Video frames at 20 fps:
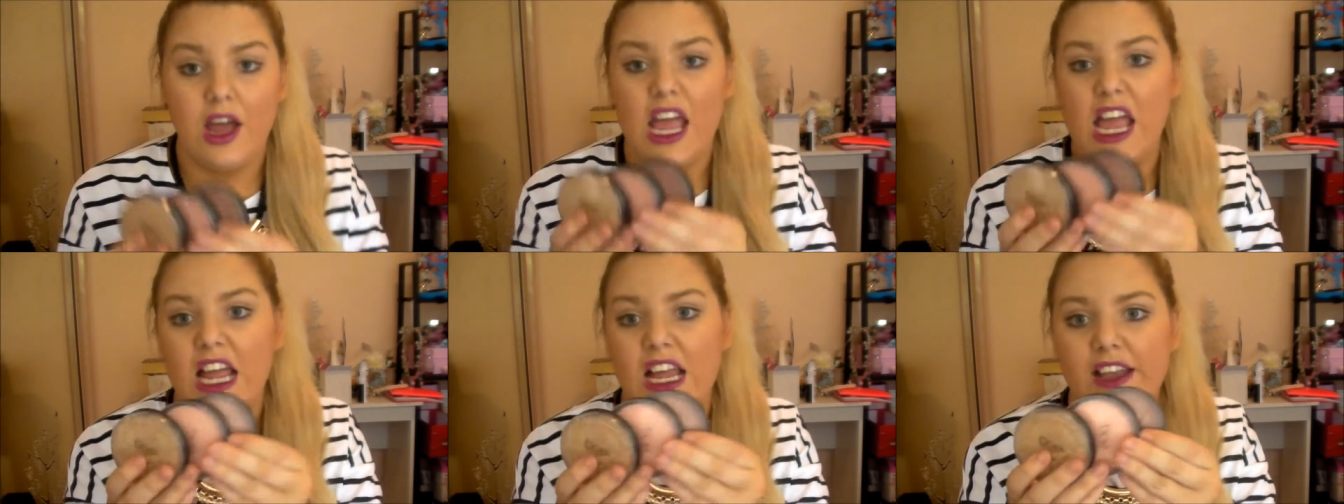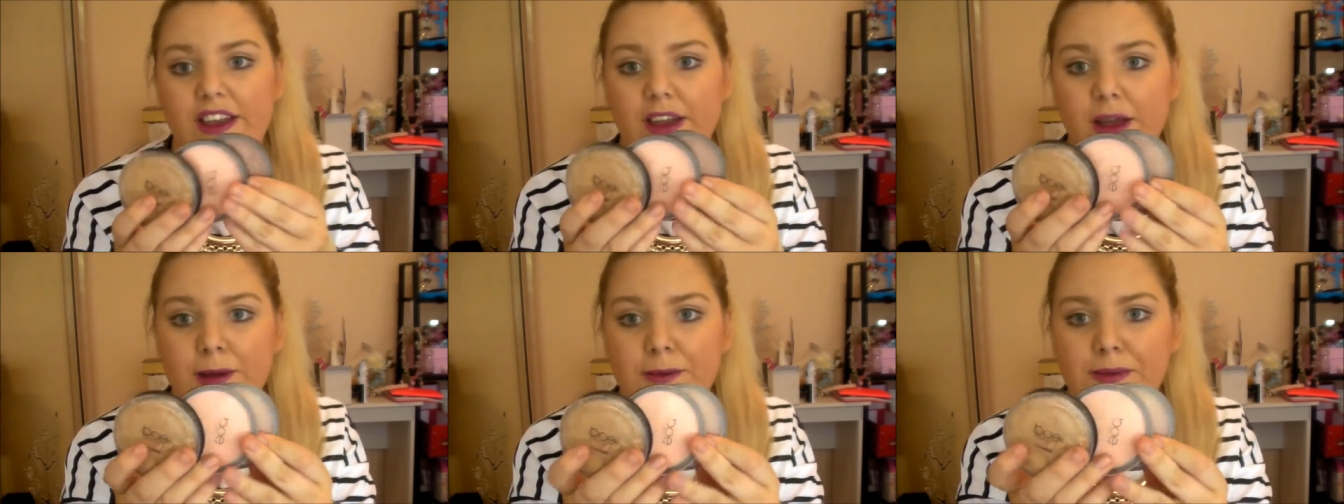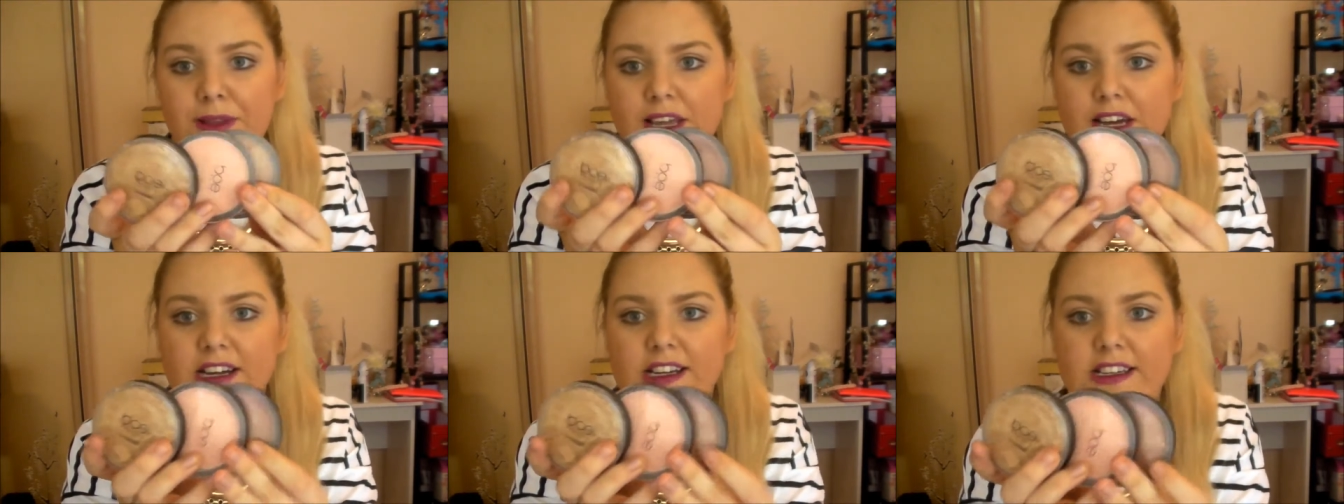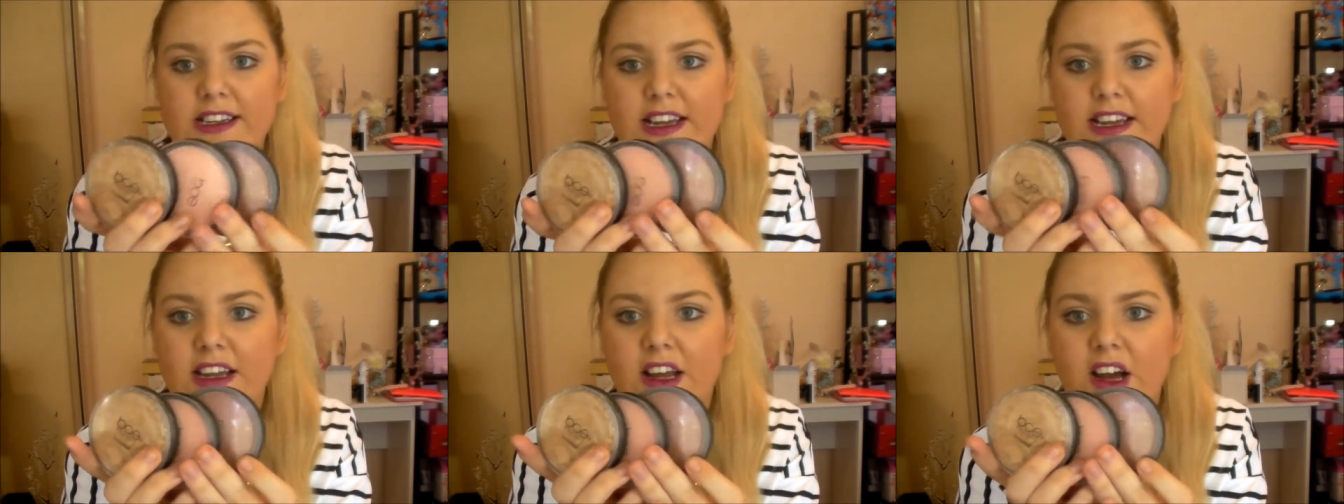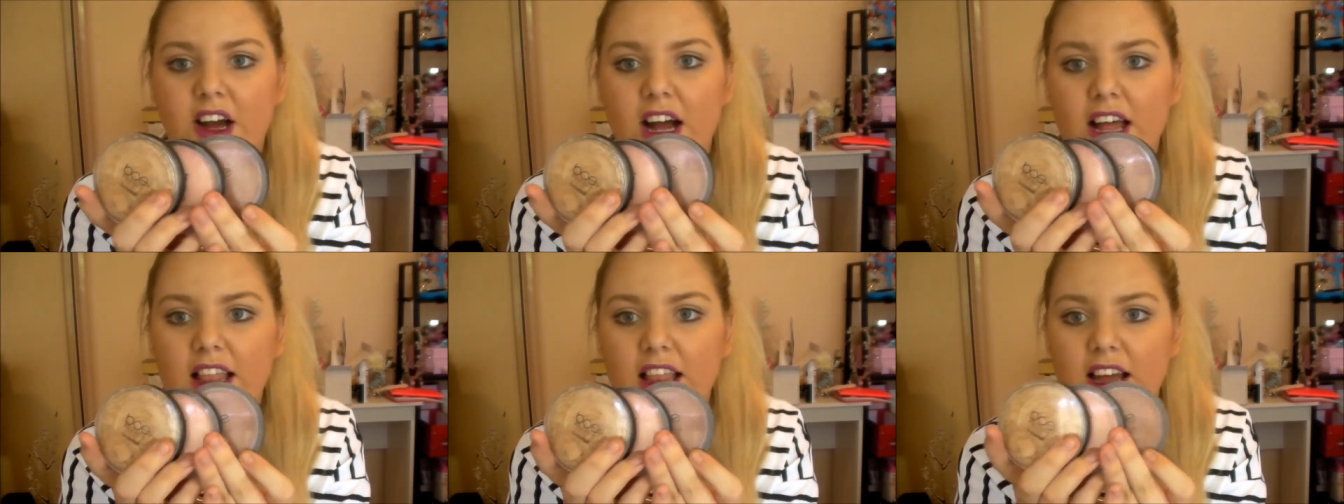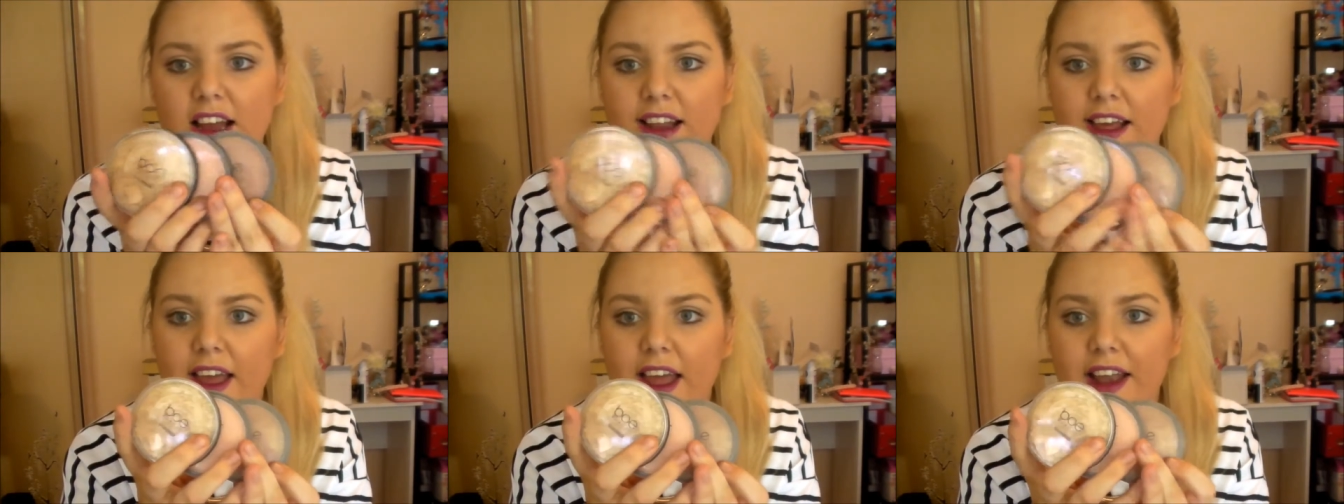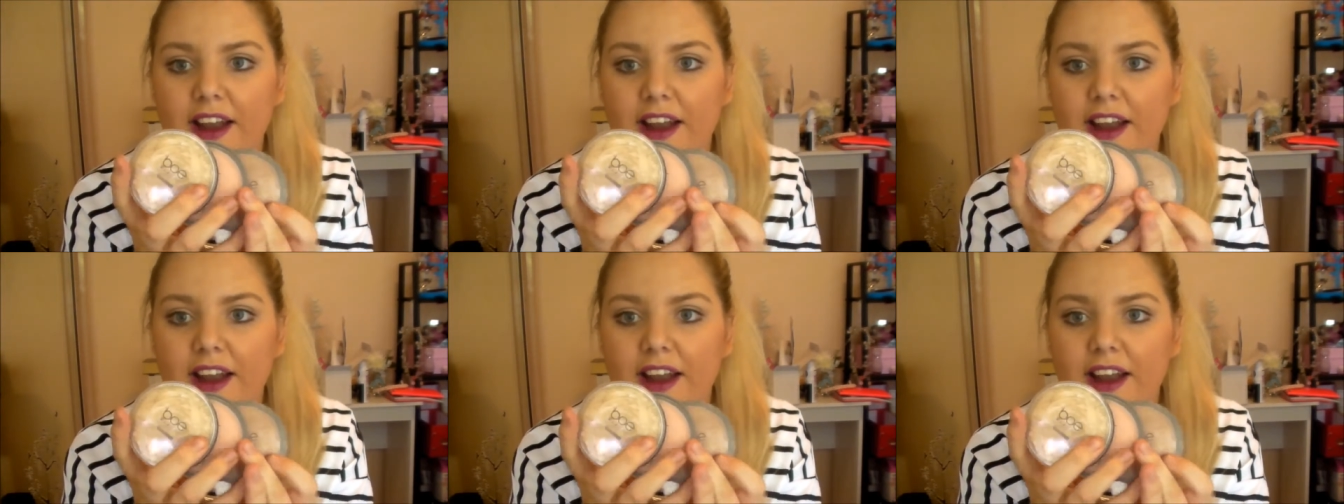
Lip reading: and blush and highlighter,